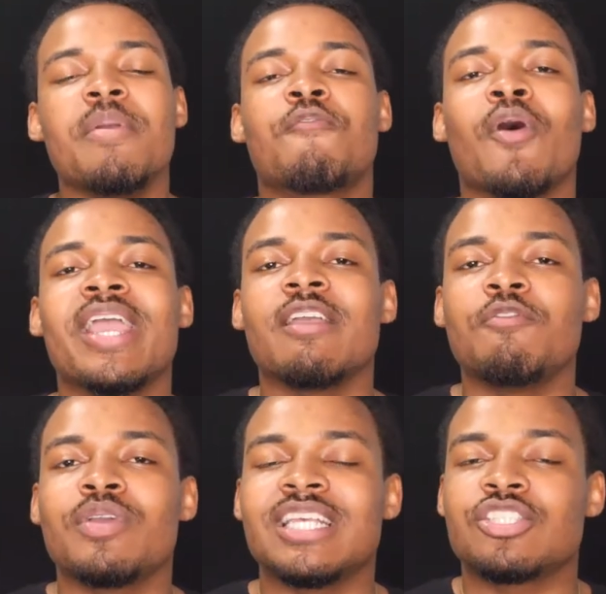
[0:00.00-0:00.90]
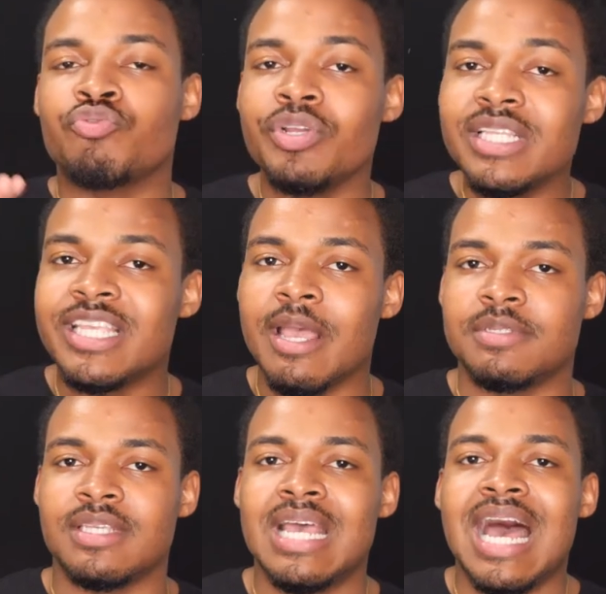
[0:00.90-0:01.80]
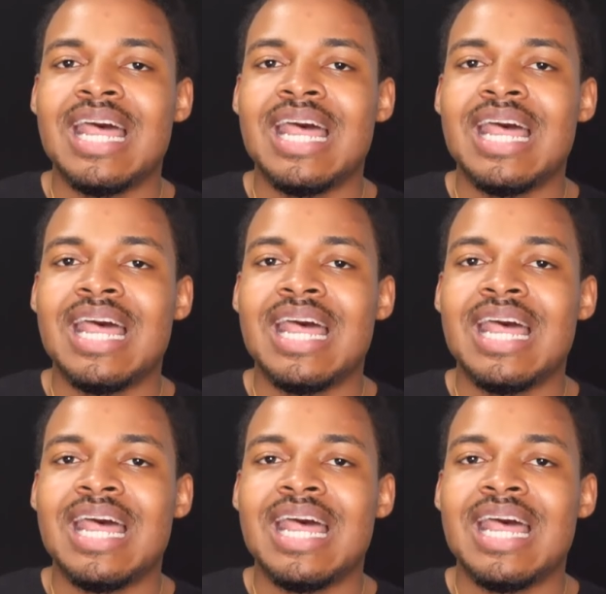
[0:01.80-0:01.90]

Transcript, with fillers: before I give you guys three tips